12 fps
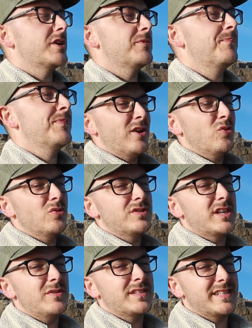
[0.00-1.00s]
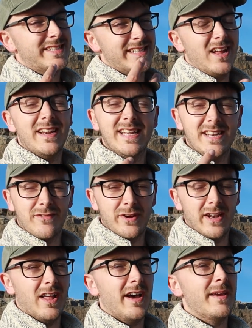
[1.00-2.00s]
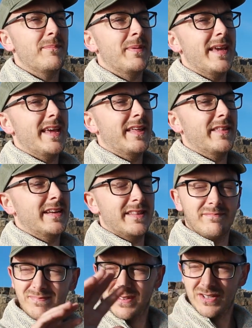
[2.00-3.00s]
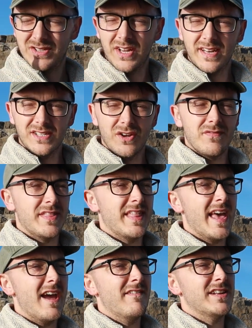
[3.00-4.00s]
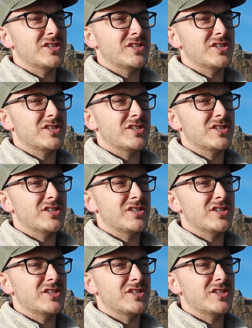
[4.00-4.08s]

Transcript: So, and also it's a slightly different light, being that the sun is over there and